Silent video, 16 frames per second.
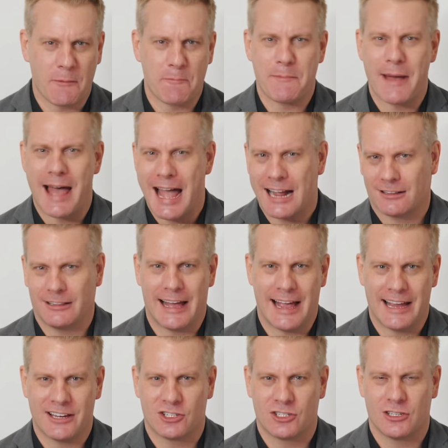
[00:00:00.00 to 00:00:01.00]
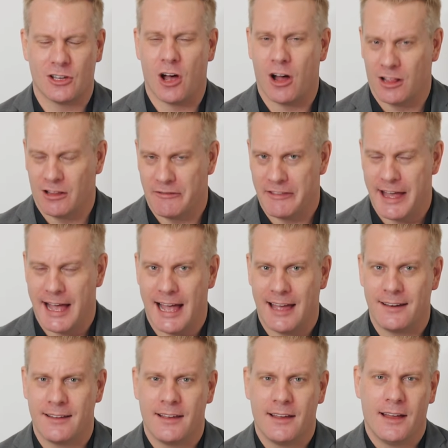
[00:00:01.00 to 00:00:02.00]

a backlash to all of that.